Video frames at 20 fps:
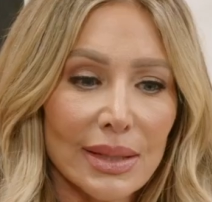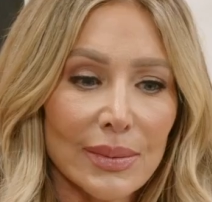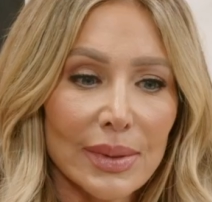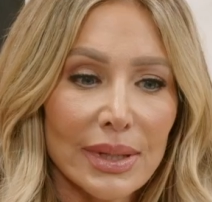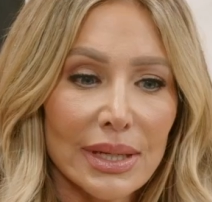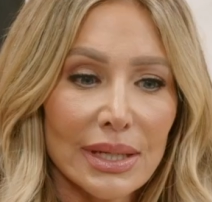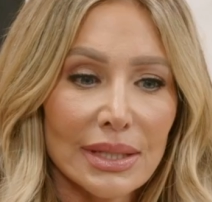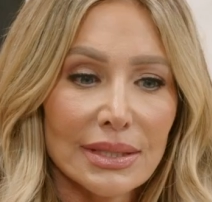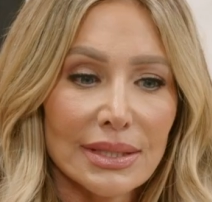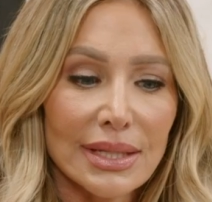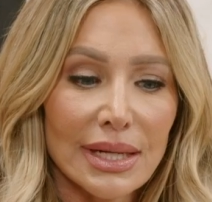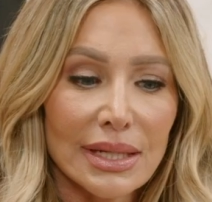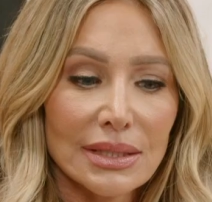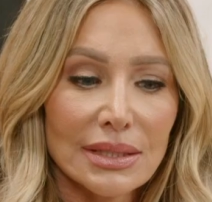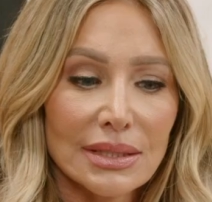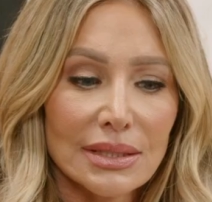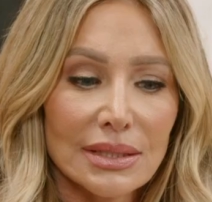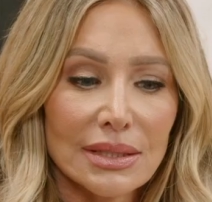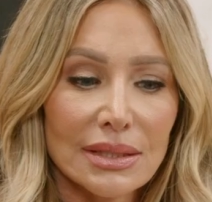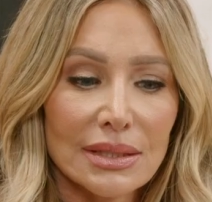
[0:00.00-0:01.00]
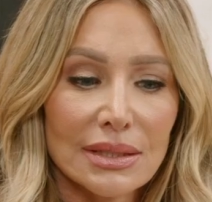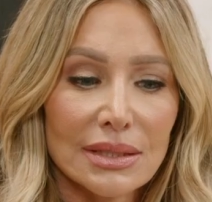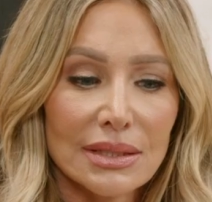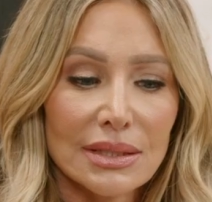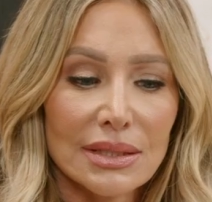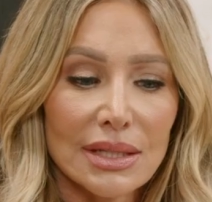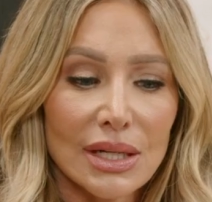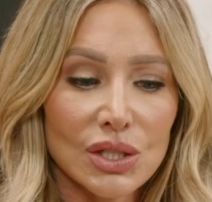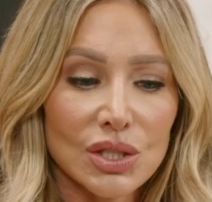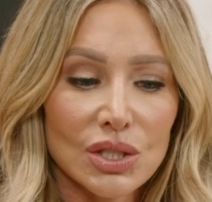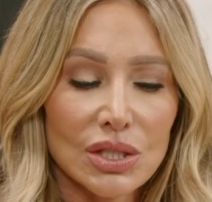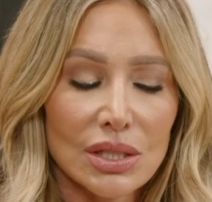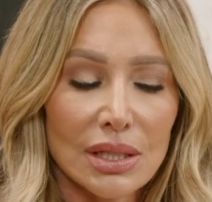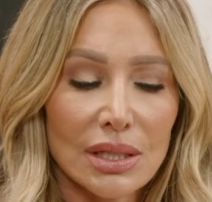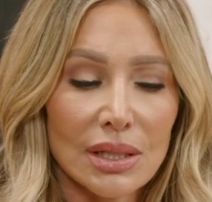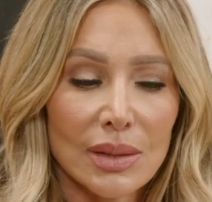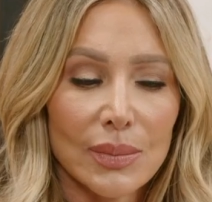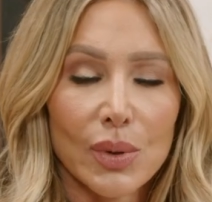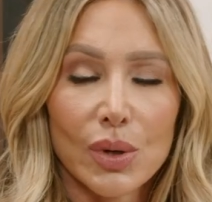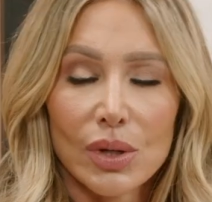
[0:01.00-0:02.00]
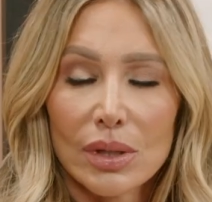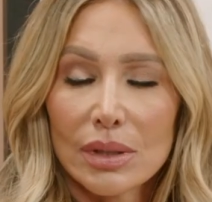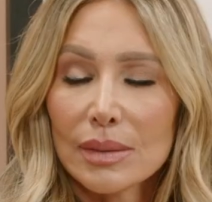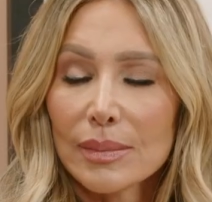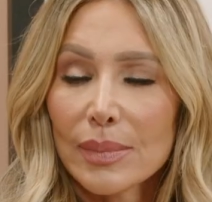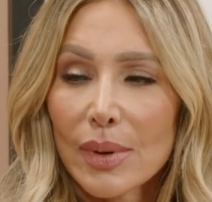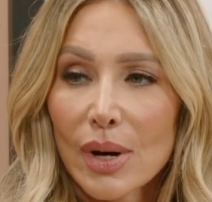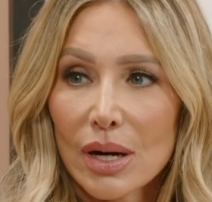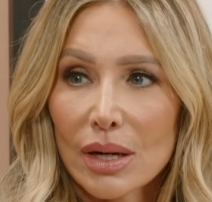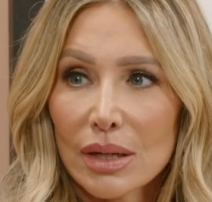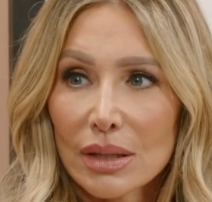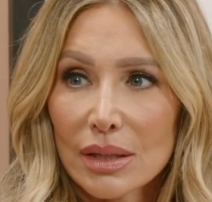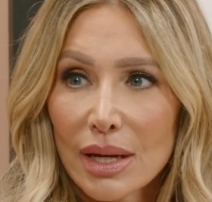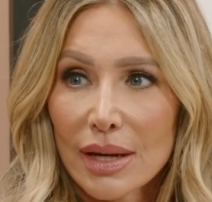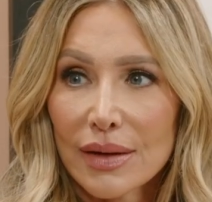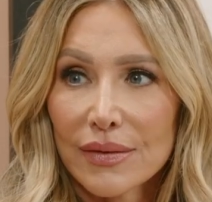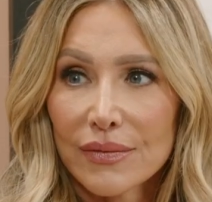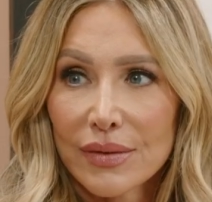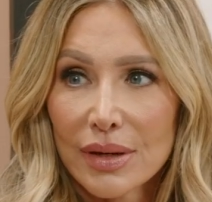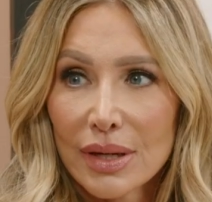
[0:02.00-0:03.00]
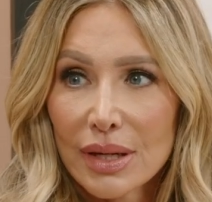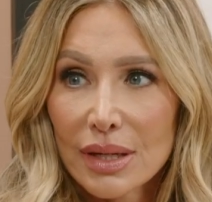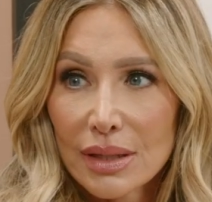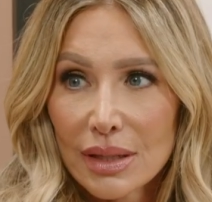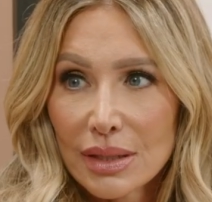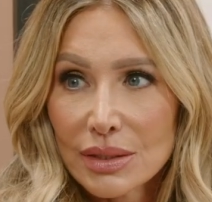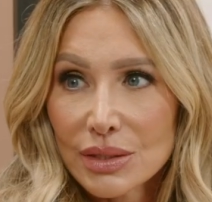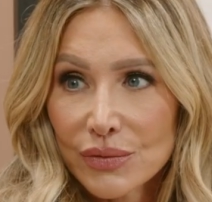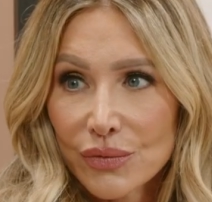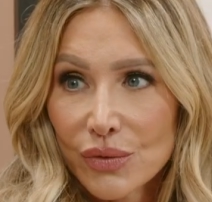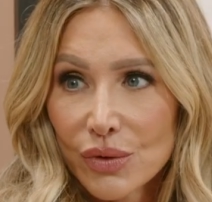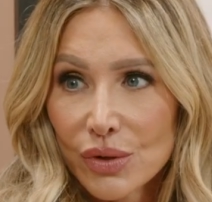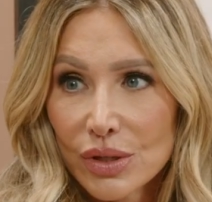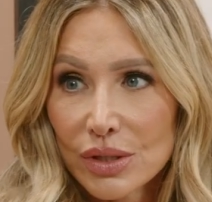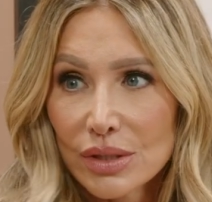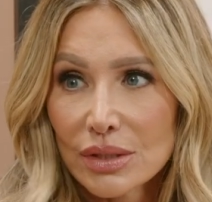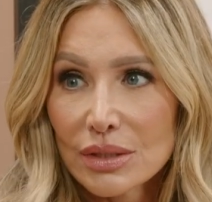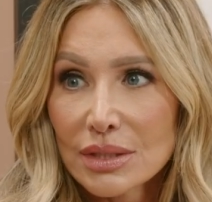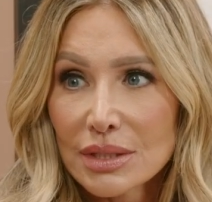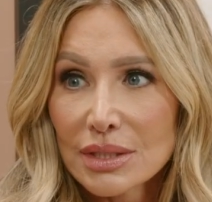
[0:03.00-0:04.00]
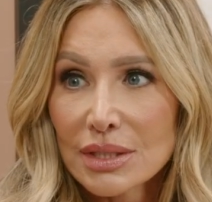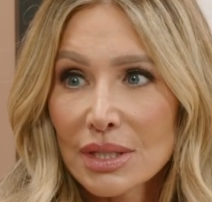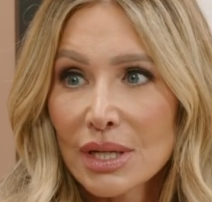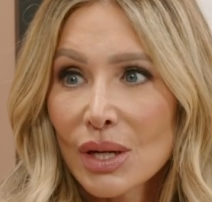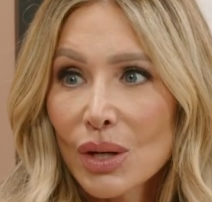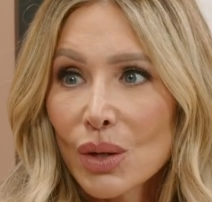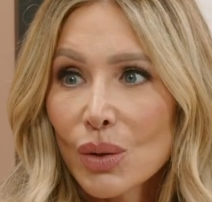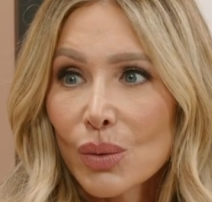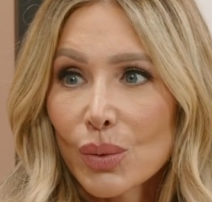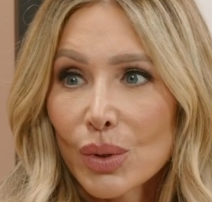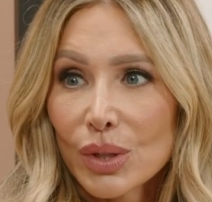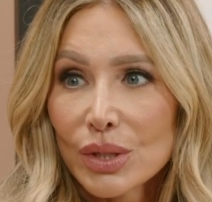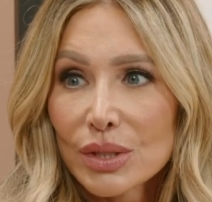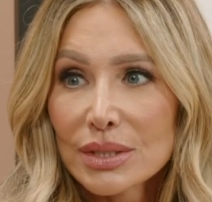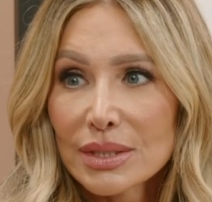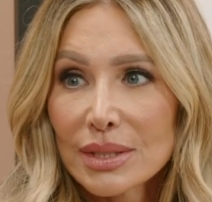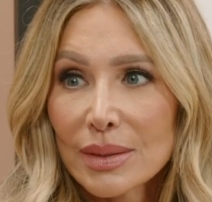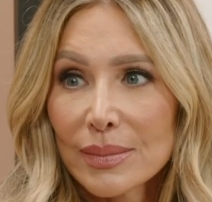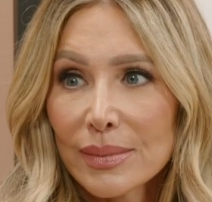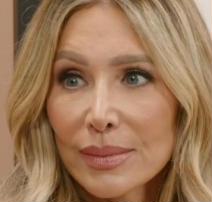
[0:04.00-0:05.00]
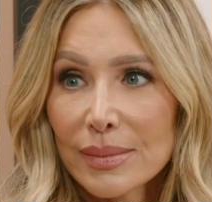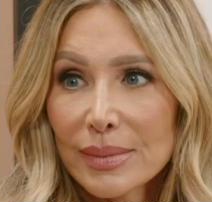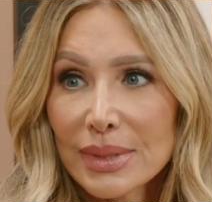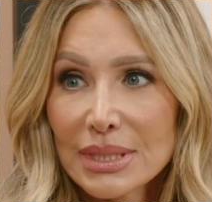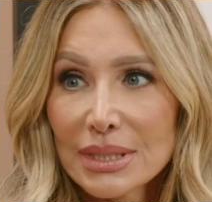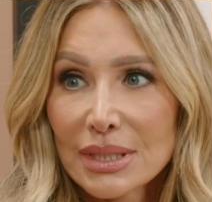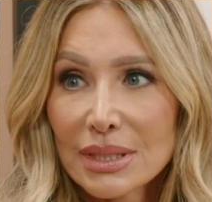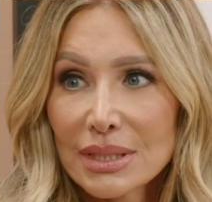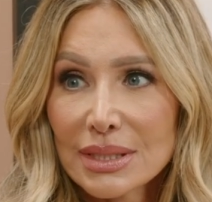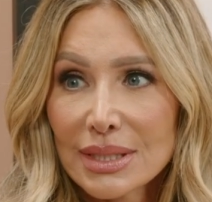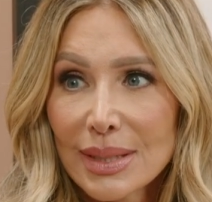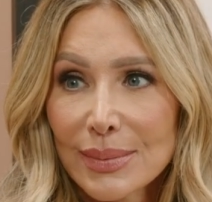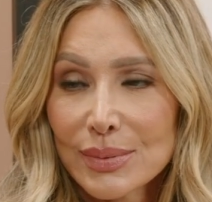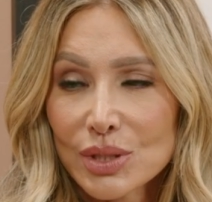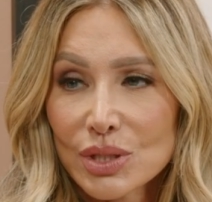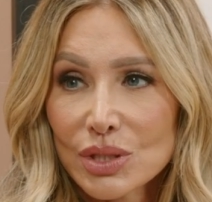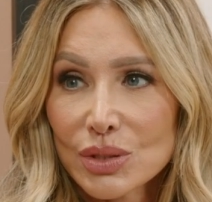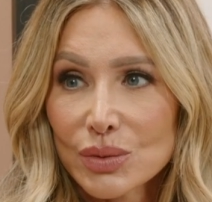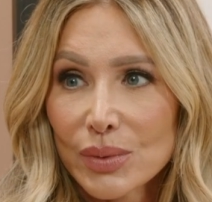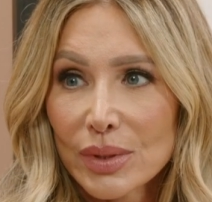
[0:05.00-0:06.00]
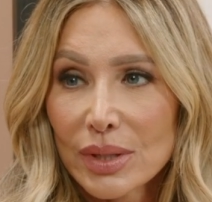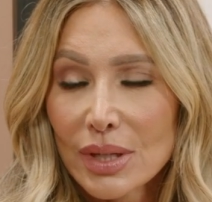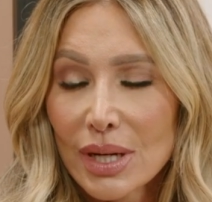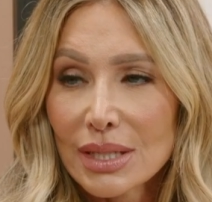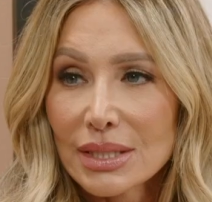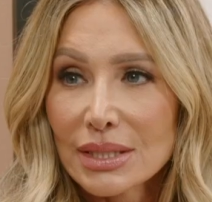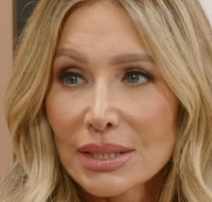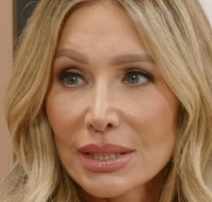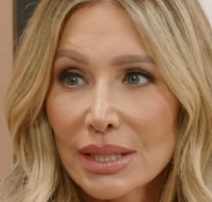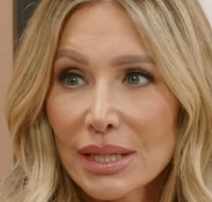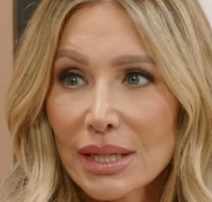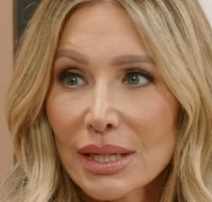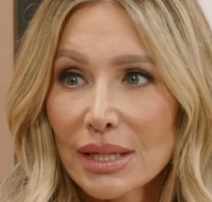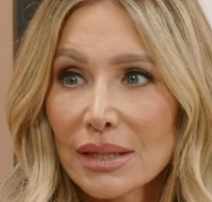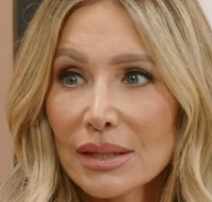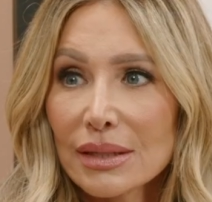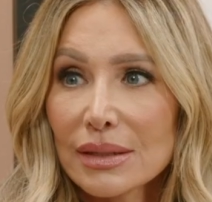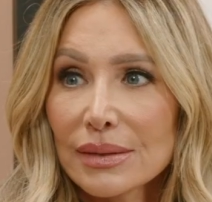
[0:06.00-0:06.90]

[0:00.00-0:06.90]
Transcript: because that's such an important part of a divorce. What are some misconceptions with custody?